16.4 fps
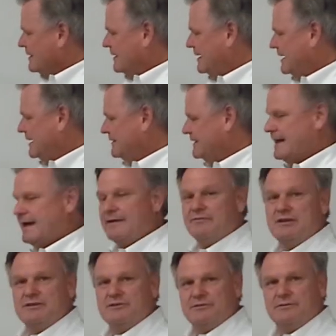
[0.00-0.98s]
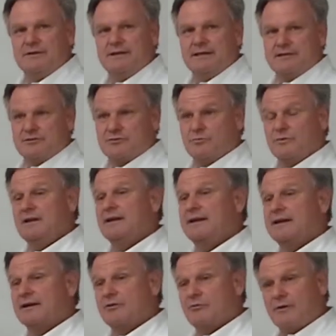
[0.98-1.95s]
And the heavy duty is
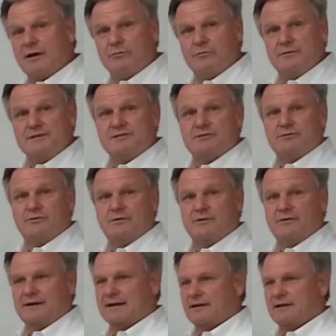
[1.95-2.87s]
really a grout restorer.